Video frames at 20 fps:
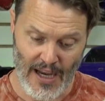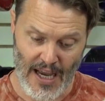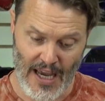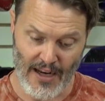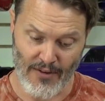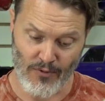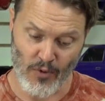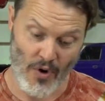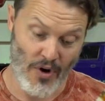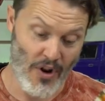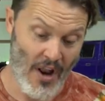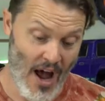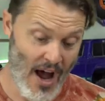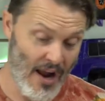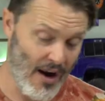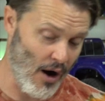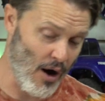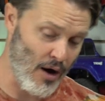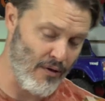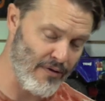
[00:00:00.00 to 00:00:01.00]
And if we're
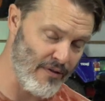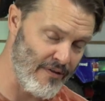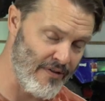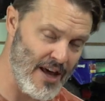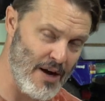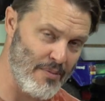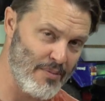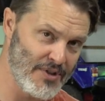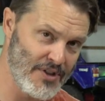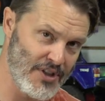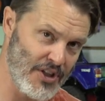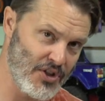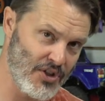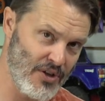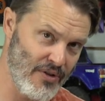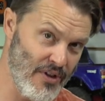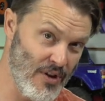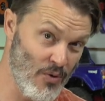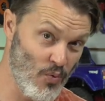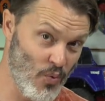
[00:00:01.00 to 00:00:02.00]
not off of that
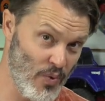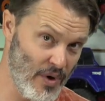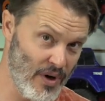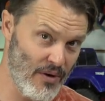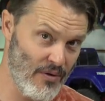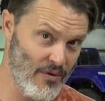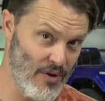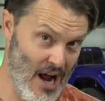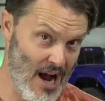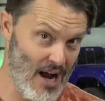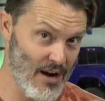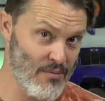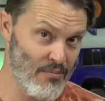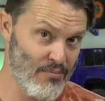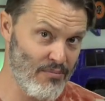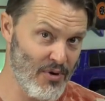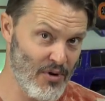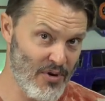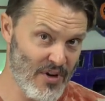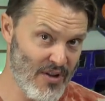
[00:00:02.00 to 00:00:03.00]
position, we're
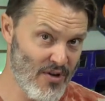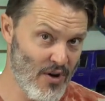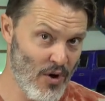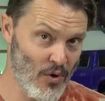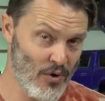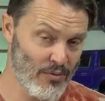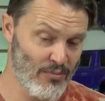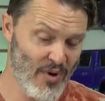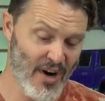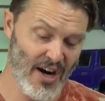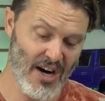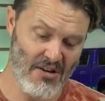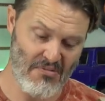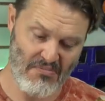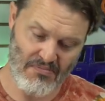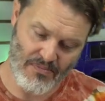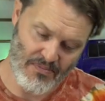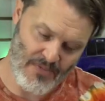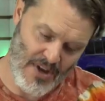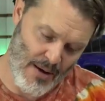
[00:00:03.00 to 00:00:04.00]
not burning the hold brake.
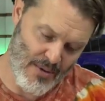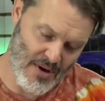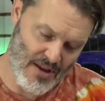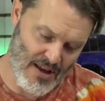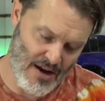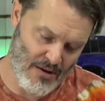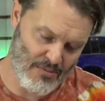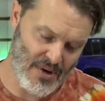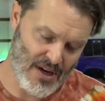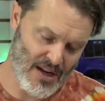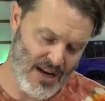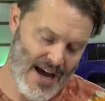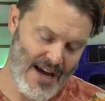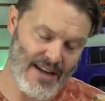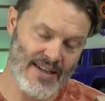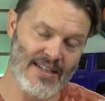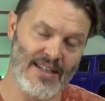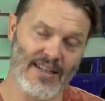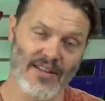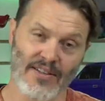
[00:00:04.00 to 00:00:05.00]
I mean, that'd be an
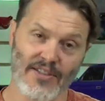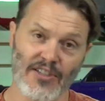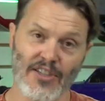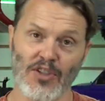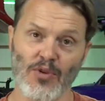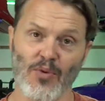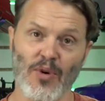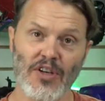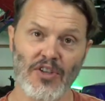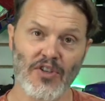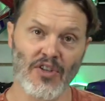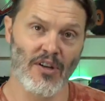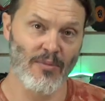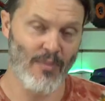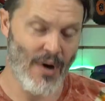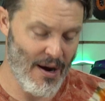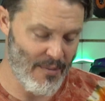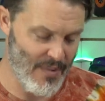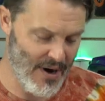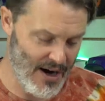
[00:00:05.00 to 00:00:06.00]
ideal situation in
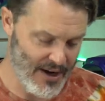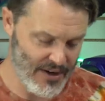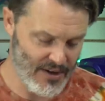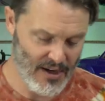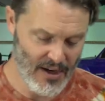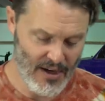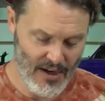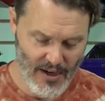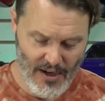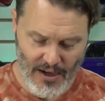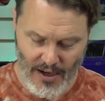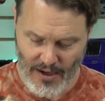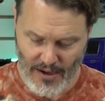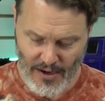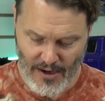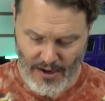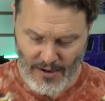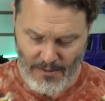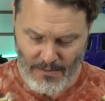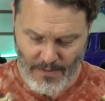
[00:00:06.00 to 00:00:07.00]
my mind.
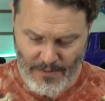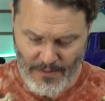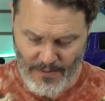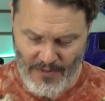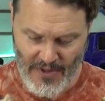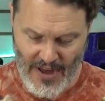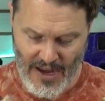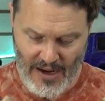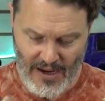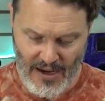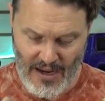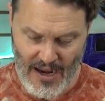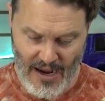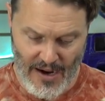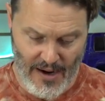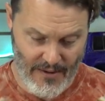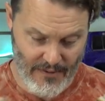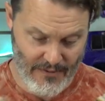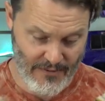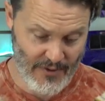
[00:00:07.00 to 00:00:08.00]
Uh, they
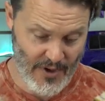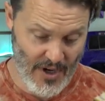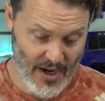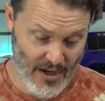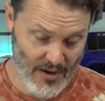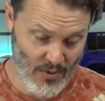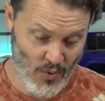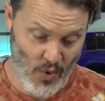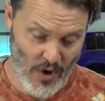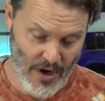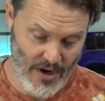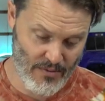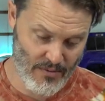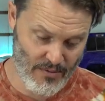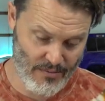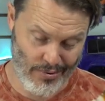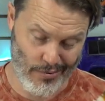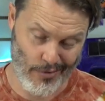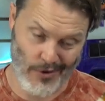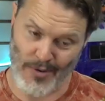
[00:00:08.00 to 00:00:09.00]
have done
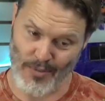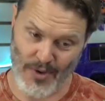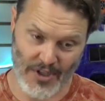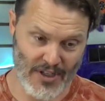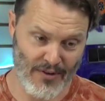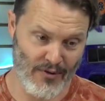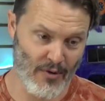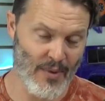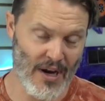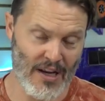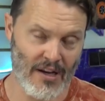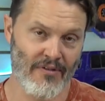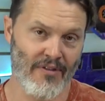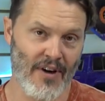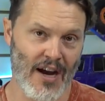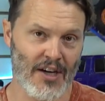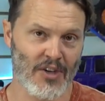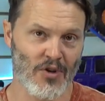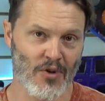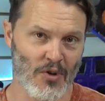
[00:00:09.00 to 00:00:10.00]
what pretty much every
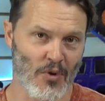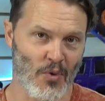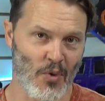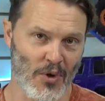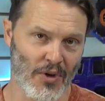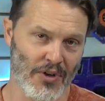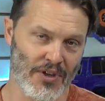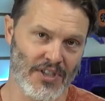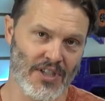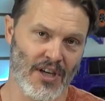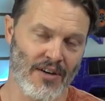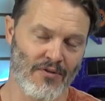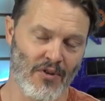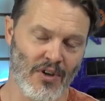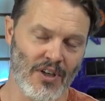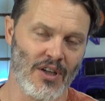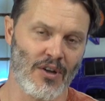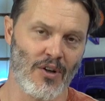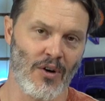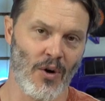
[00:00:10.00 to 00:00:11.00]
manufacturer in the world has done
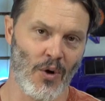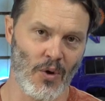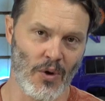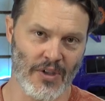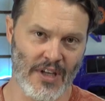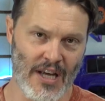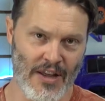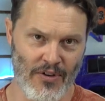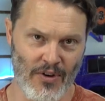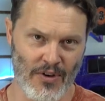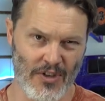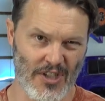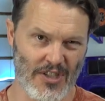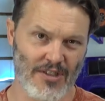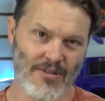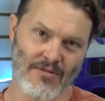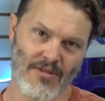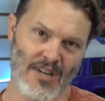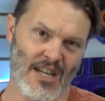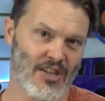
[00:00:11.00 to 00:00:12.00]
for hill hold, and they're
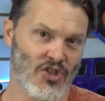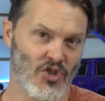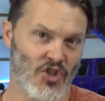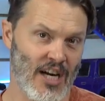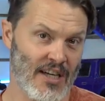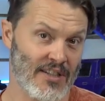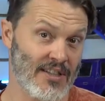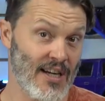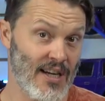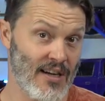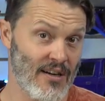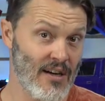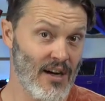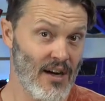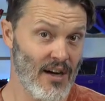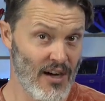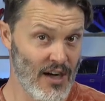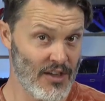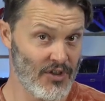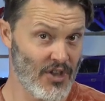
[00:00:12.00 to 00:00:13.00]
just injecting
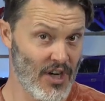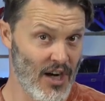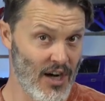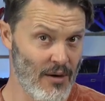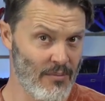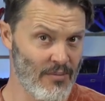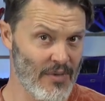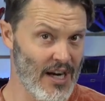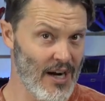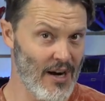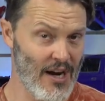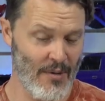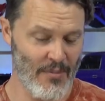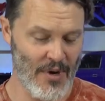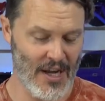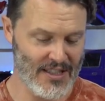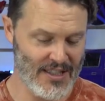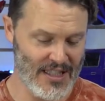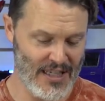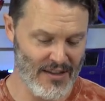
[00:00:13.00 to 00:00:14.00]
a dumb. And I, am
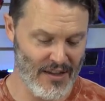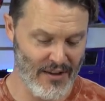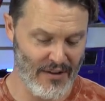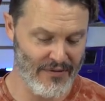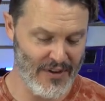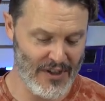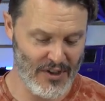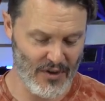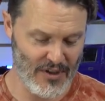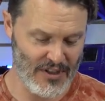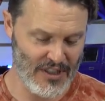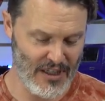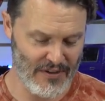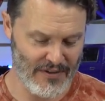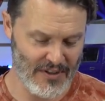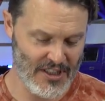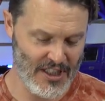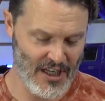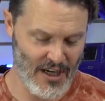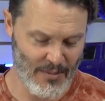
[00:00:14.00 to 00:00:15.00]
not saying that the feature
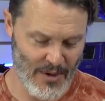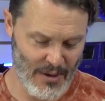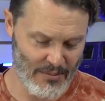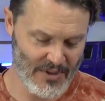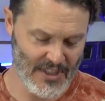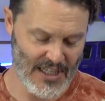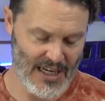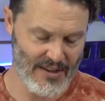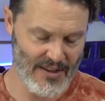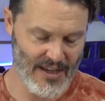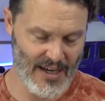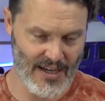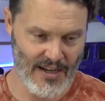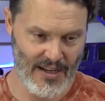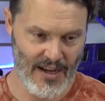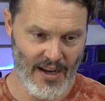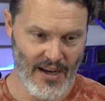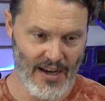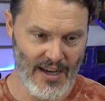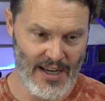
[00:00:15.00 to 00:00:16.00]
itself is dumb. I'm saying that
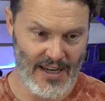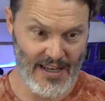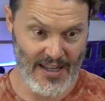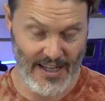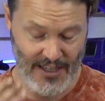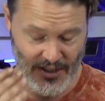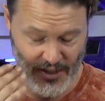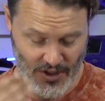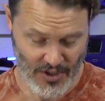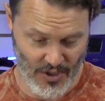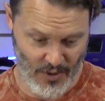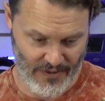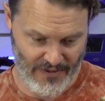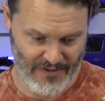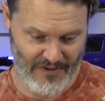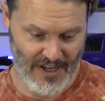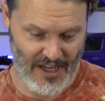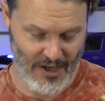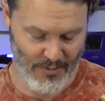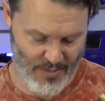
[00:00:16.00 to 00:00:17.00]
it it gets no
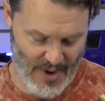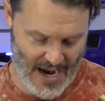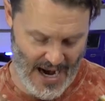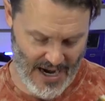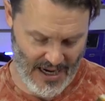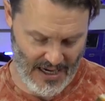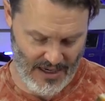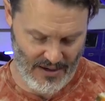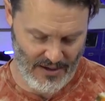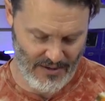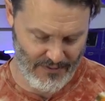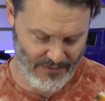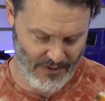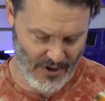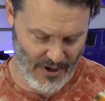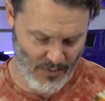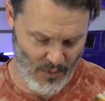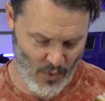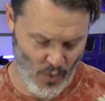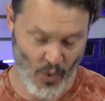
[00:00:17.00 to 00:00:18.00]
feedback
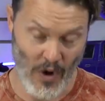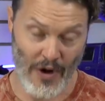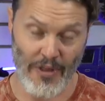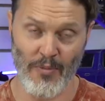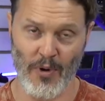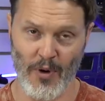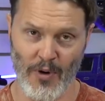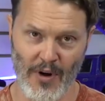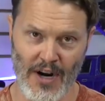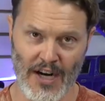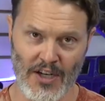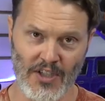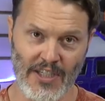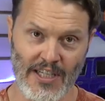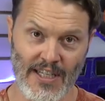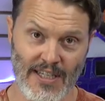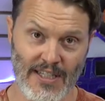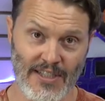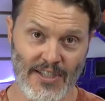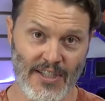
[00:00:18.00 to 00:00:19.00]
from where the motor
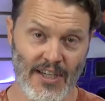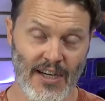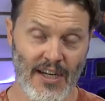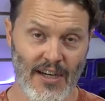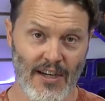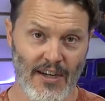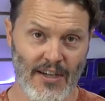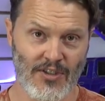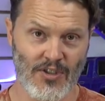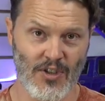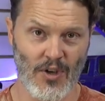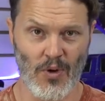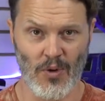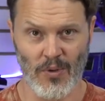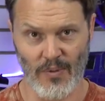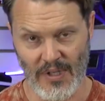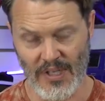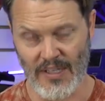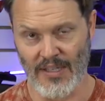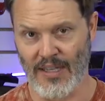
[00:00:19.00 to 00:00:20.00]
actually is.
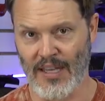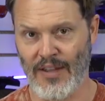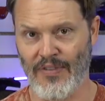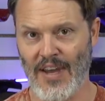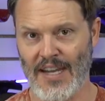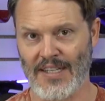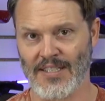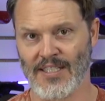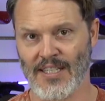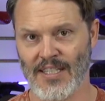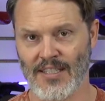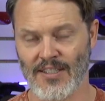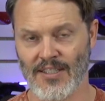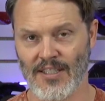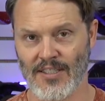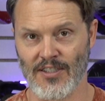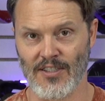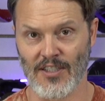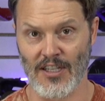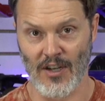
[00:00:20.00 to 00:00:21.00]
So in that
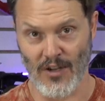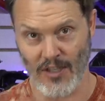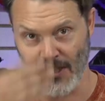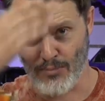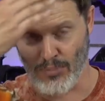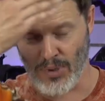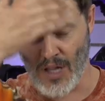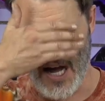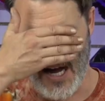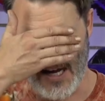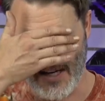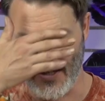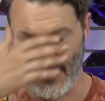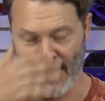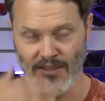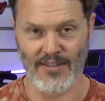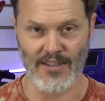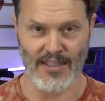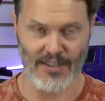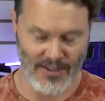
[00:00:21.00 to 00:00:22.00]
sense, it's you know it's blind.
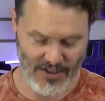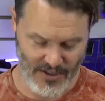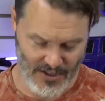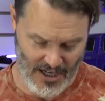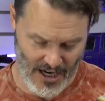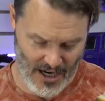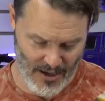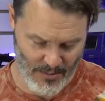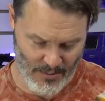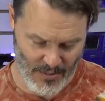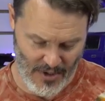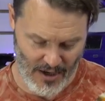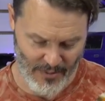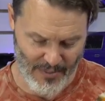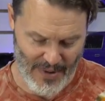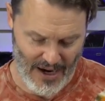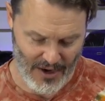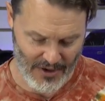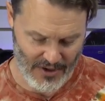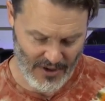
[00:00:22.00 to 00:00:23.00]
It's it's dumb
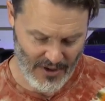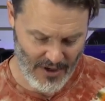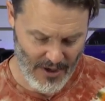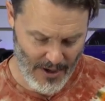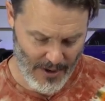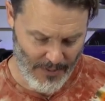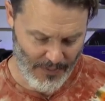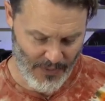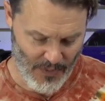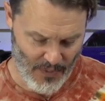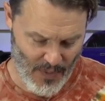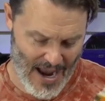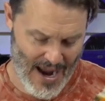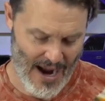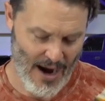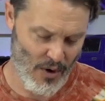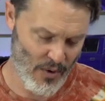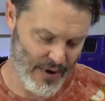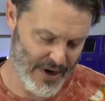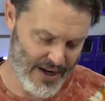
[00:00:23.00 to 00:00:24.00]
about
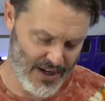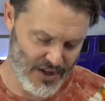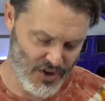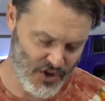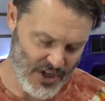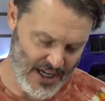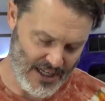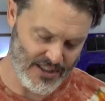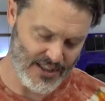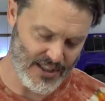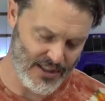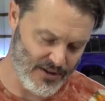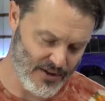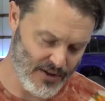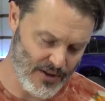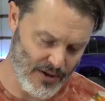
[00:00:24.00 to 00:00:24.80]
how it injects it.